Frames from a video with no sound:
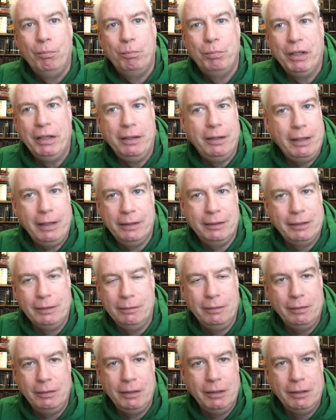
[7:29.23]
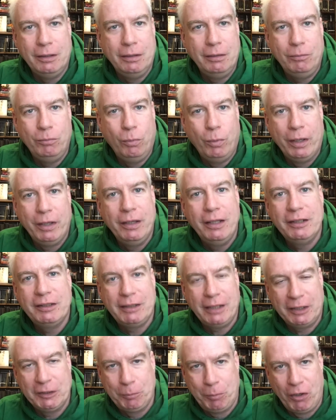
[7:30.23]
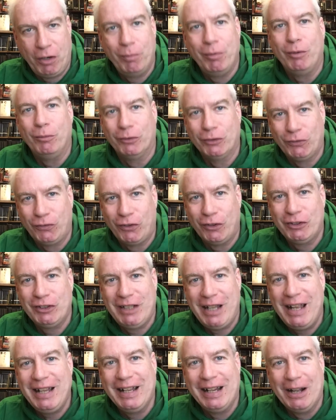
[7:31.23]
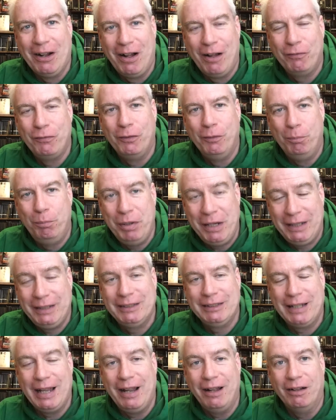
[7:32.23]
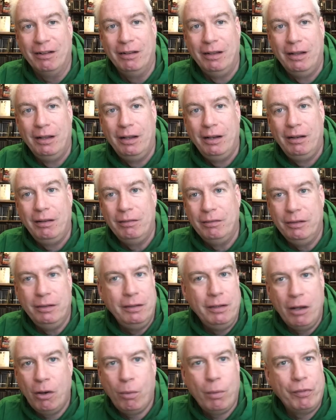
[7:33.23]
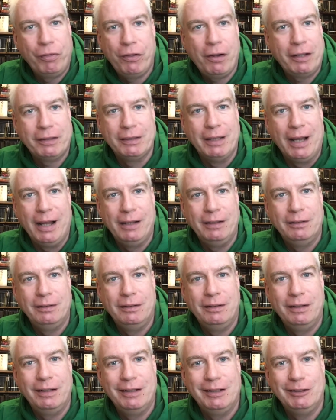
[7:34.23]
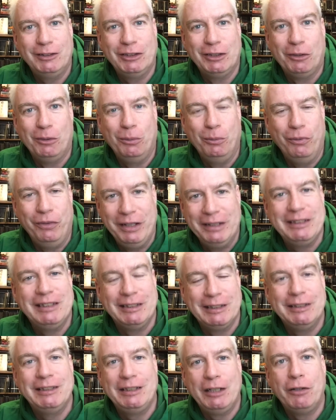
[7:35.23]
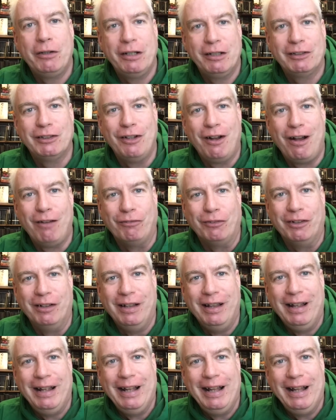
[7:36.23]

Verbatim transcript: But it, in, when this experiment was first taking off in big scale, no one thought that. So this is a serious novel.